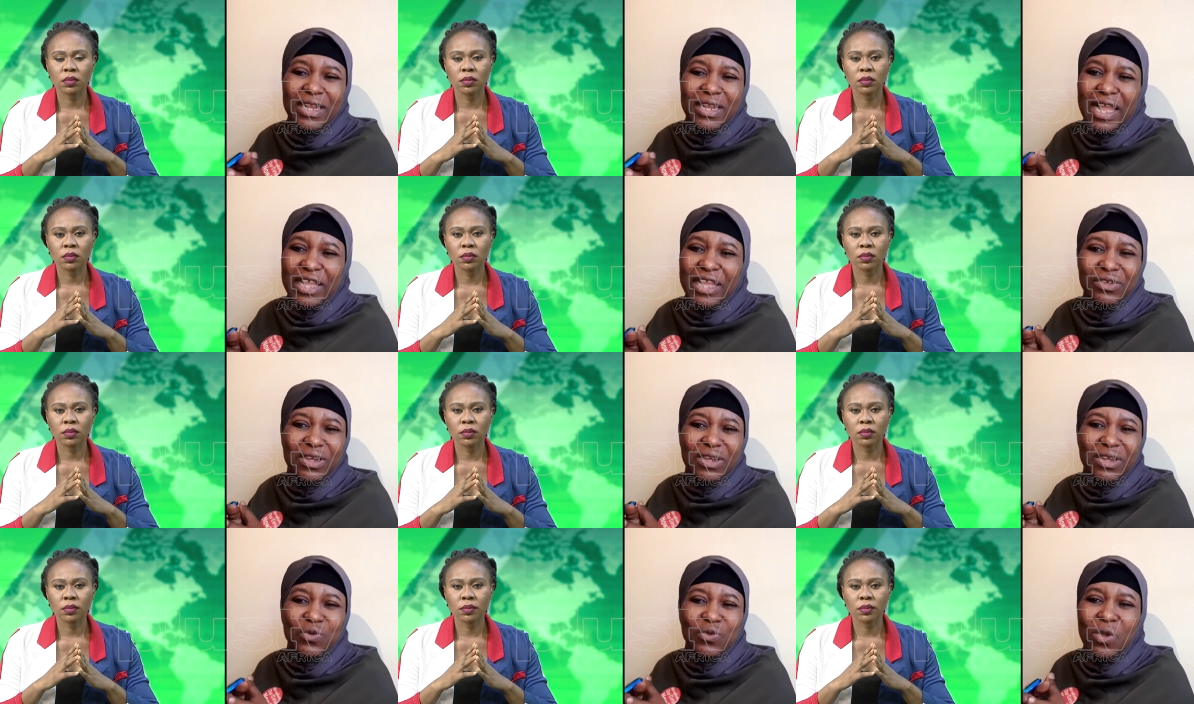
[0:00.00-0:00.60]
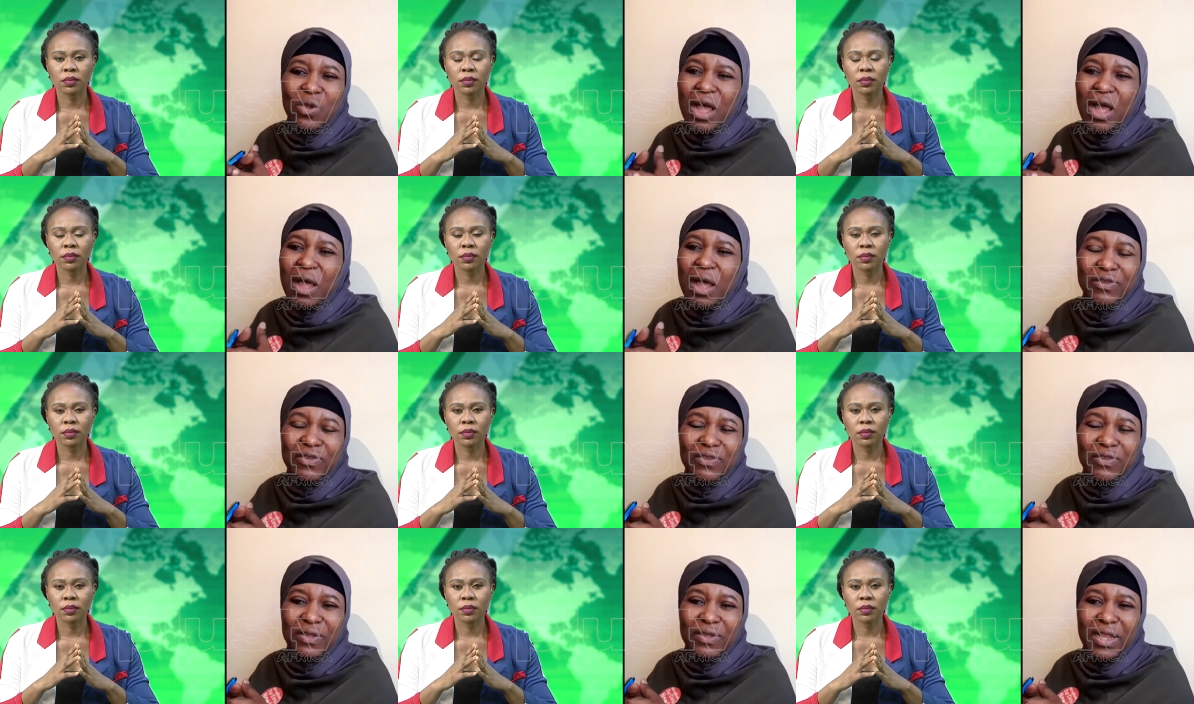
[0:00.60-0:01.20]
Speaker 1: Nigerians? What
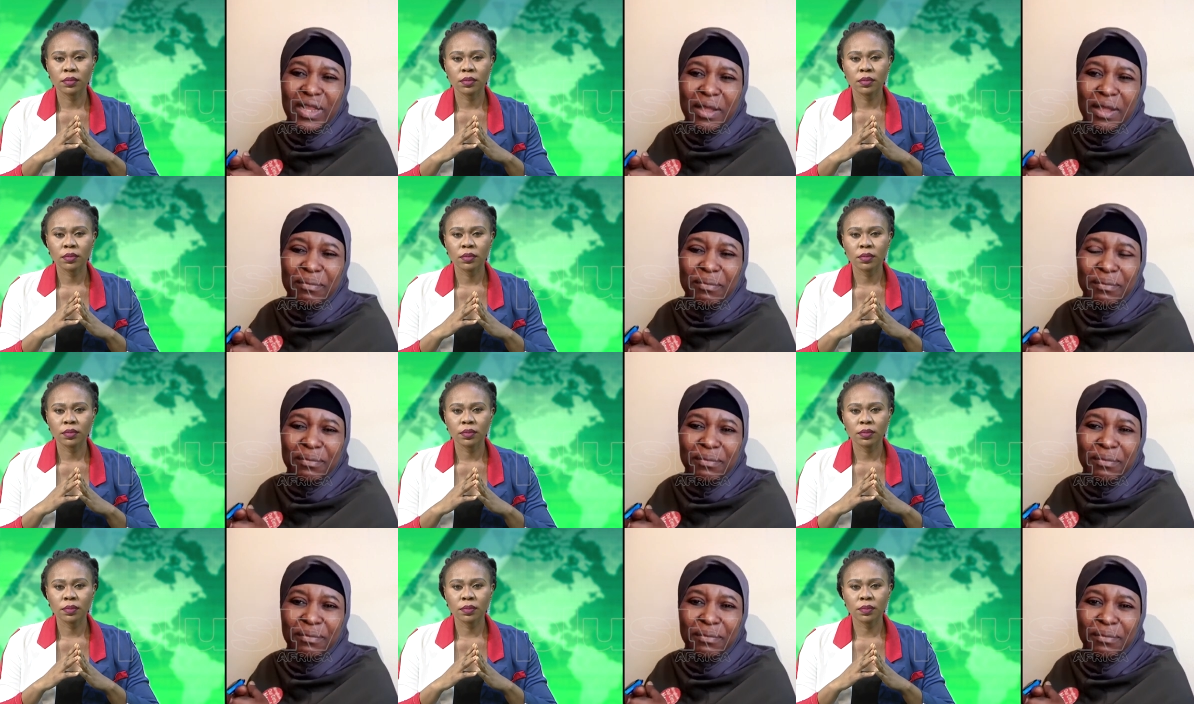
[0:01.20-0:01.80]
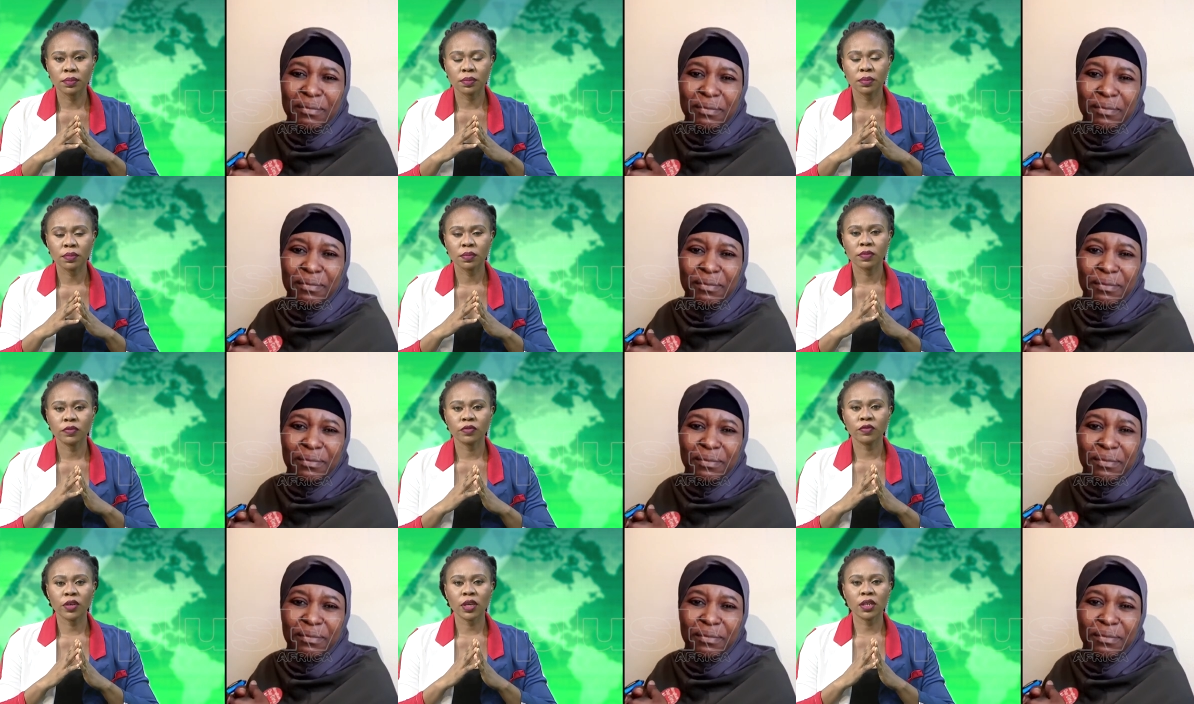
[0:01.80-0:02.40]
happens to them?
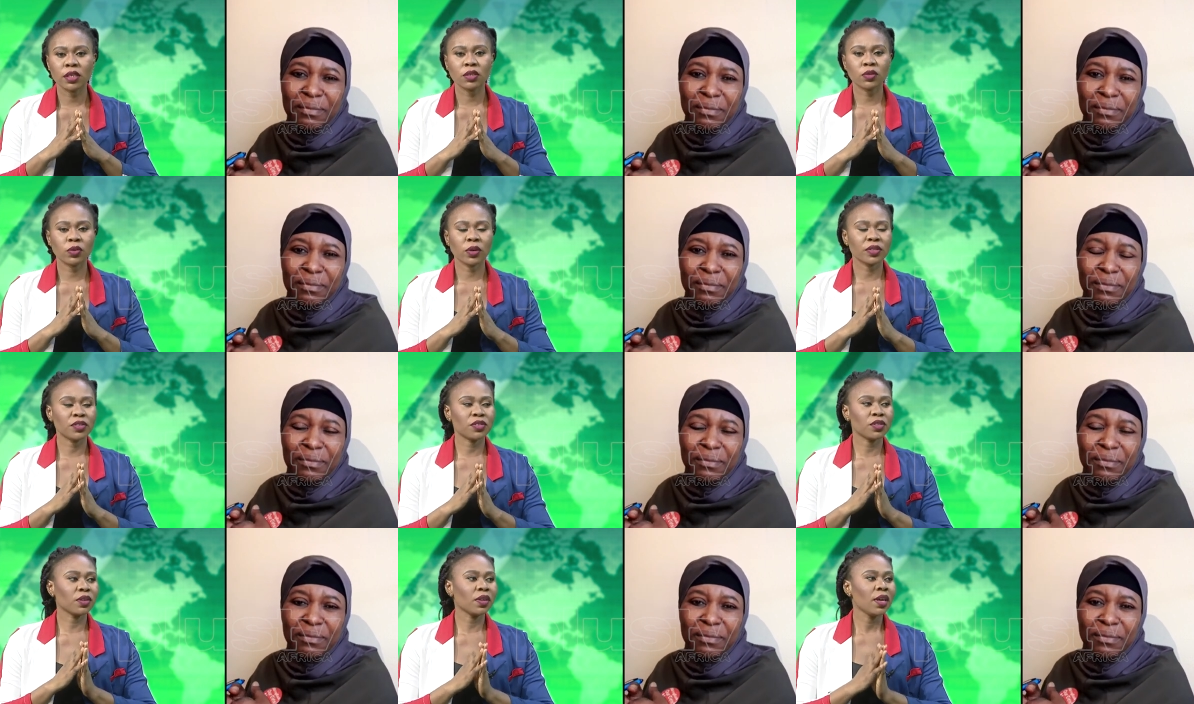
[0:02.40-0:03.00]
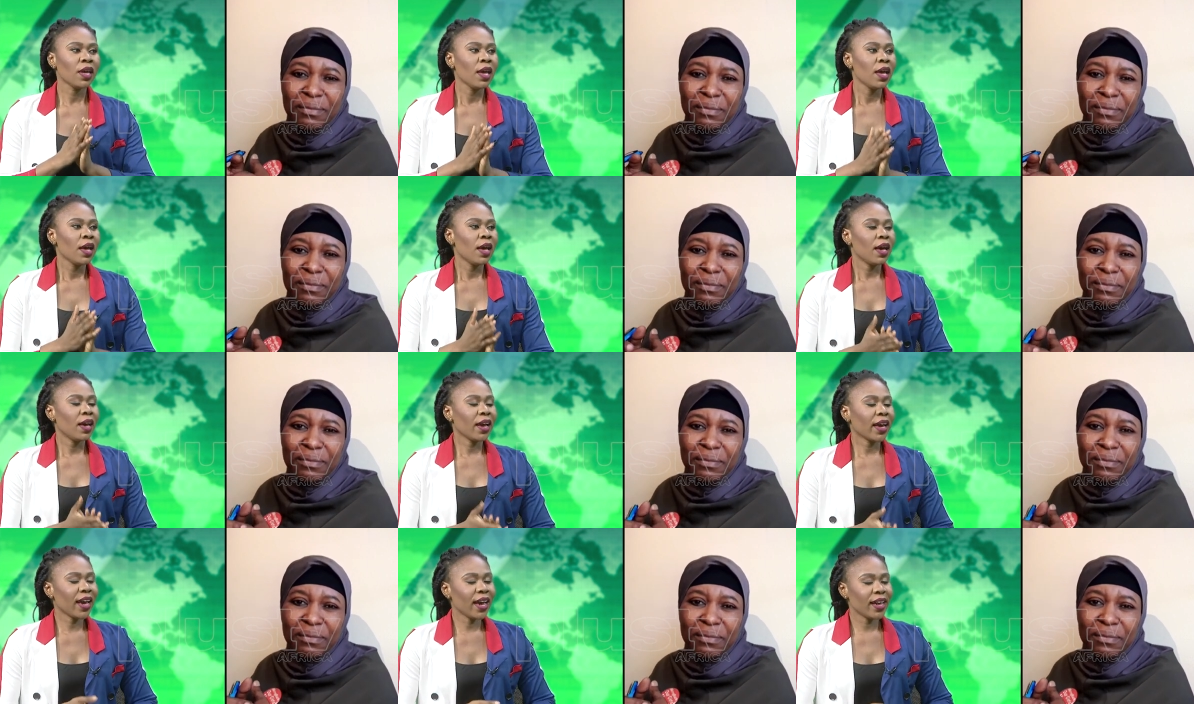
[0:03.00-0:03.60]
Speaker 2: Valid question.
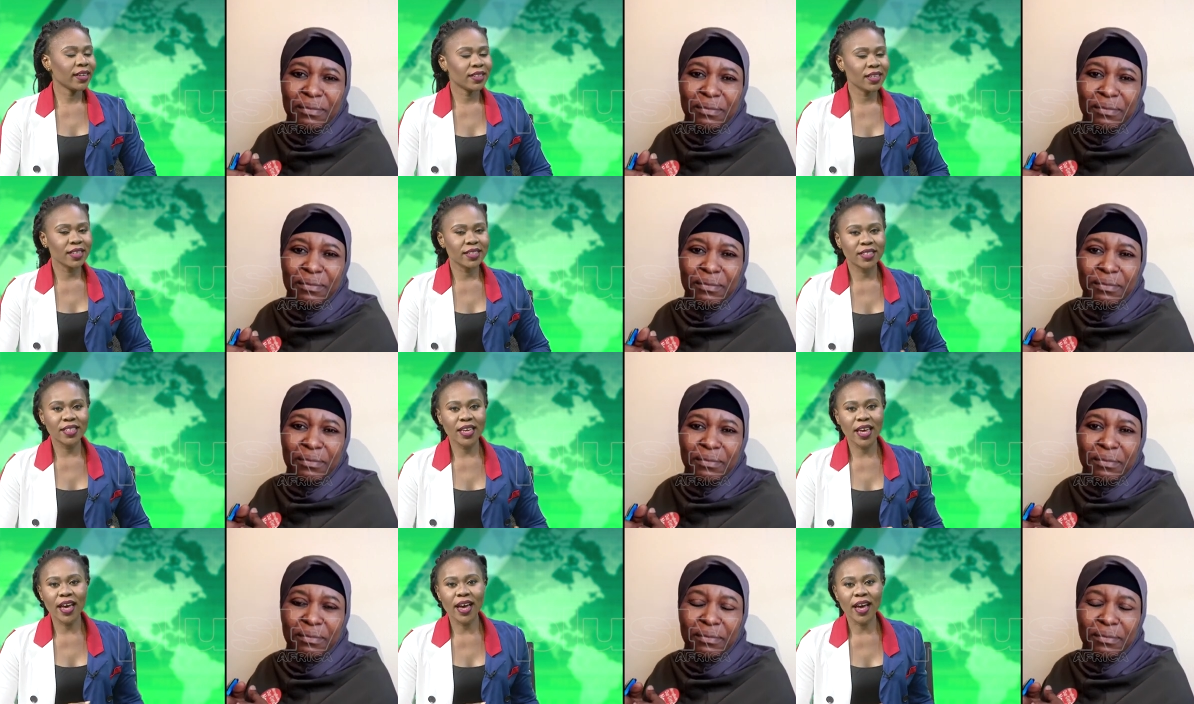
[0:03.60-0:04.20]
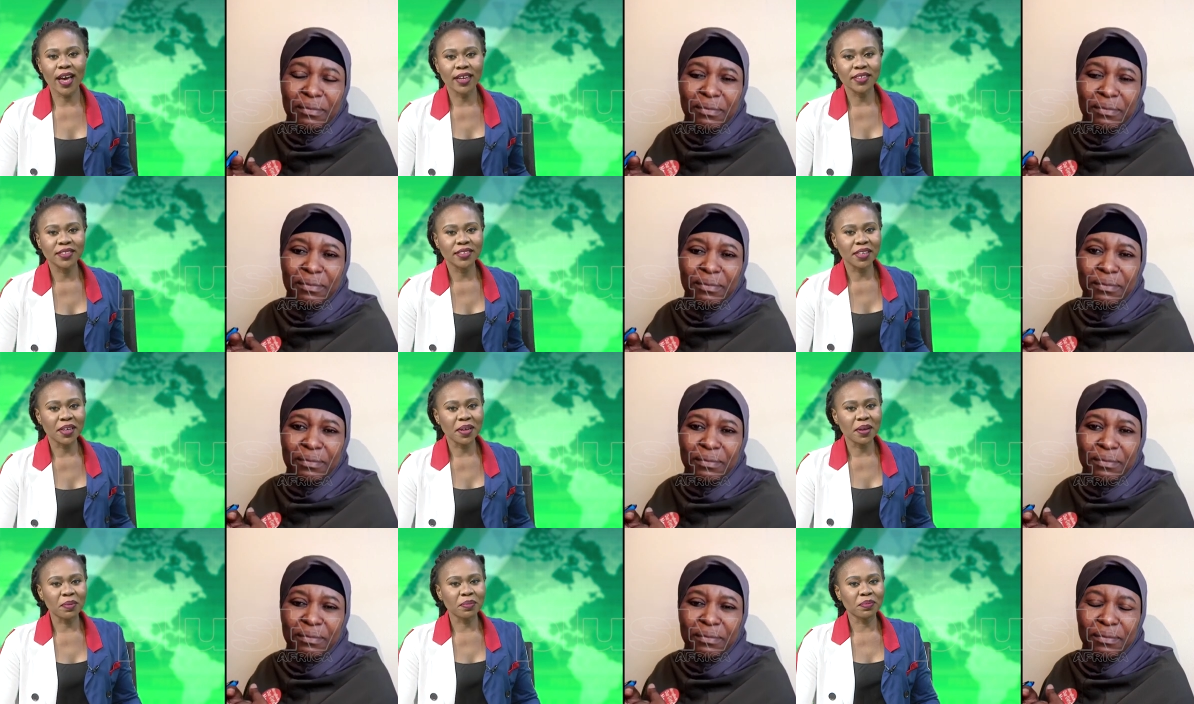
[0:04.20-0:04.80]
Uh, Kayode is here
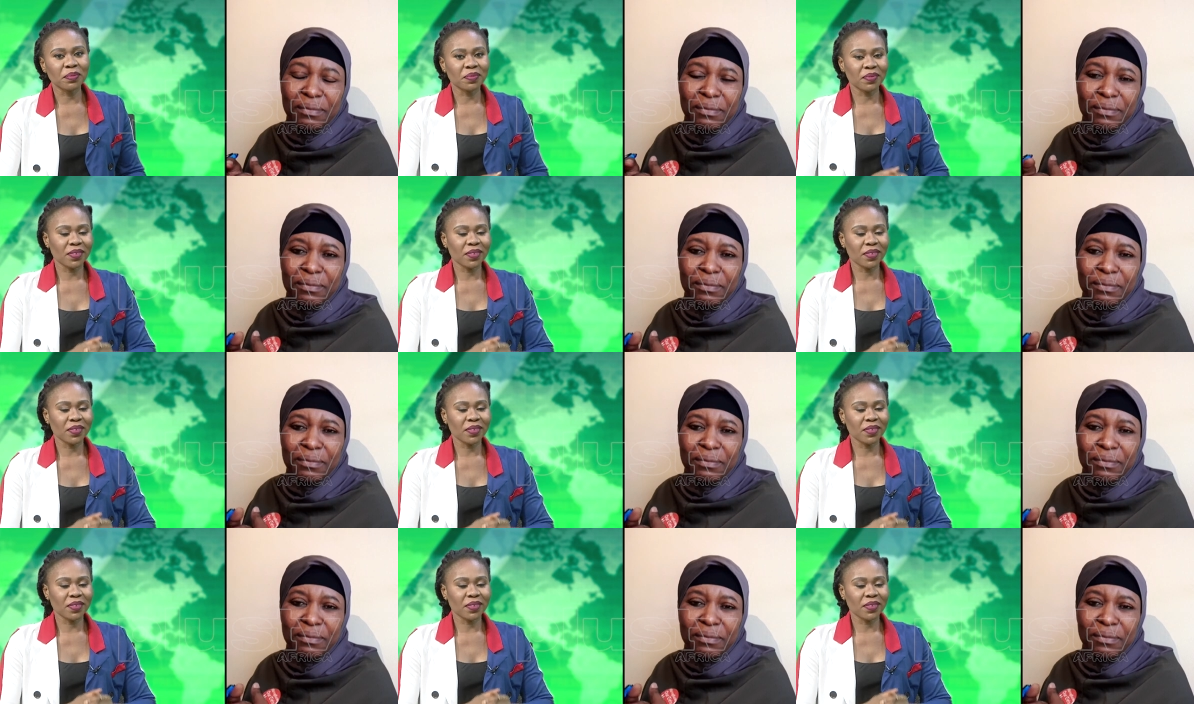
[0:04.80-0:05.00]
and um,